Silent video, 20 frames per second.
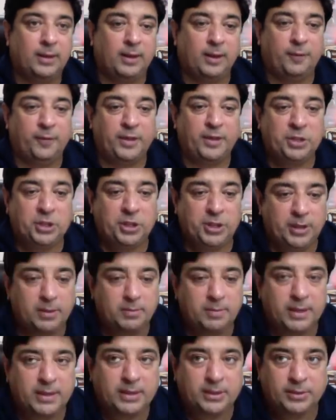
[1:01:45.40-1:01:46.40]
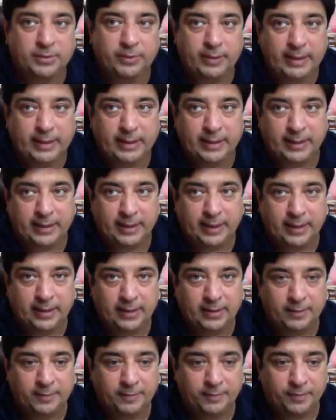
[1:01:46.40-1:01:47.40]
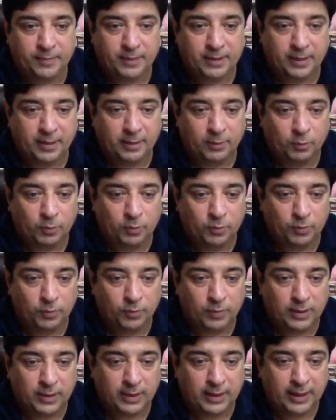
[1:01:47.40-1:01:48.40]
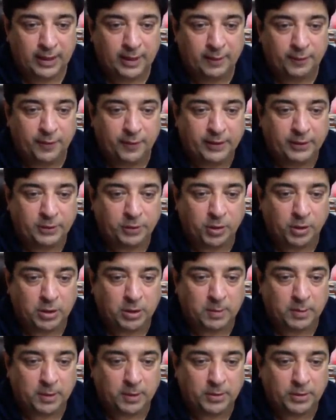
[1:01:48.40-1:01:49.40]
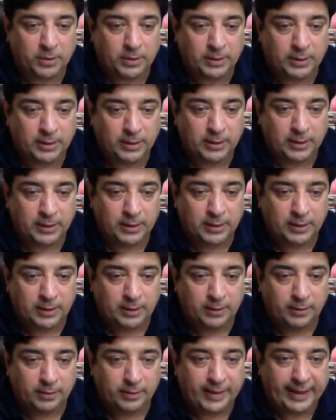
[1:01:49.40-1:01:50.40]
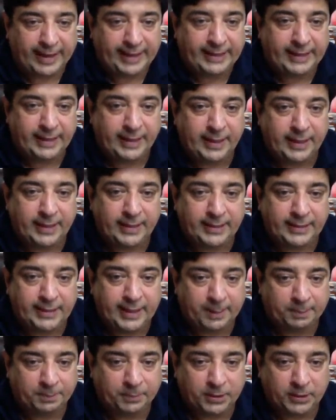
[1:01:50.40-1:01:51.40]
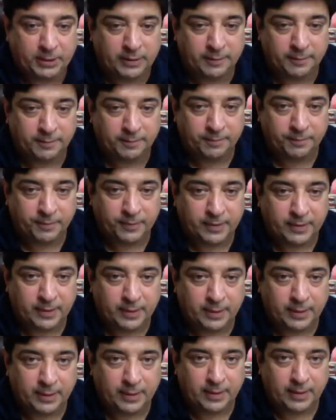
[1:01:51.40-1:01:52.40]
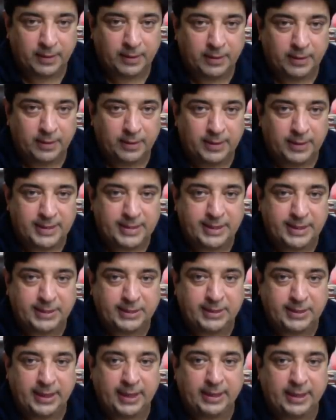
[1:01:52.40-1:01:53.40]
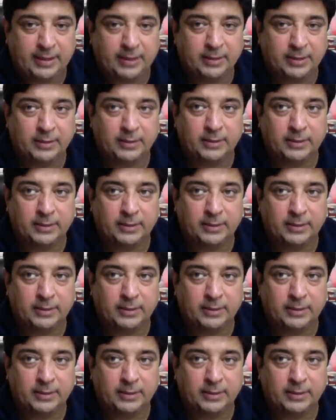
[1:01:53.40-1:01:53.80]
If I share my screen again, and if I talk about writing in depth, let's just take